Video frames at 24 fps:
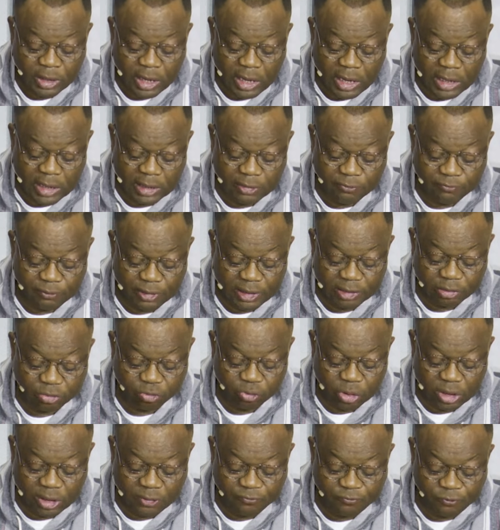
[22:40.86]
And in verse
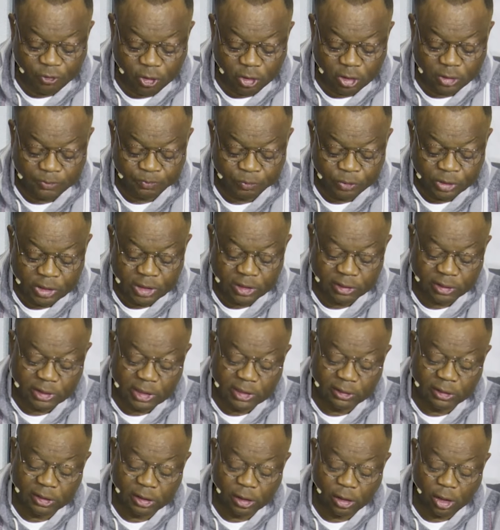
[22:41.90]
24, it
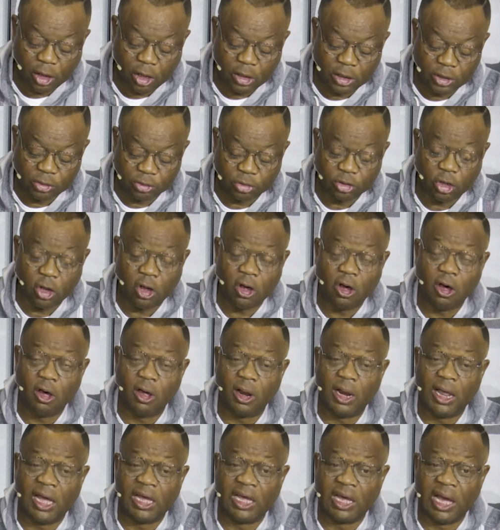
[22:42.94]
says, The Lord is
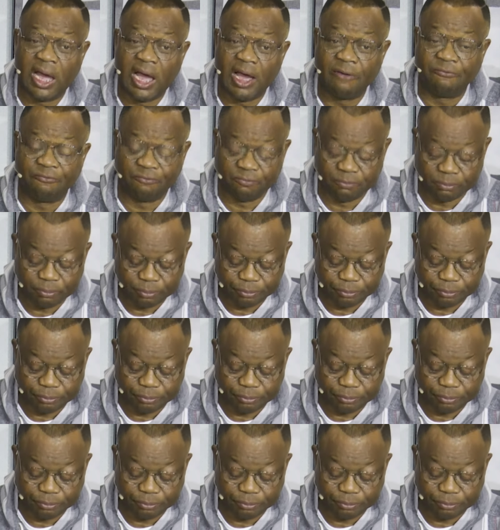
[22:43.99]
all I have.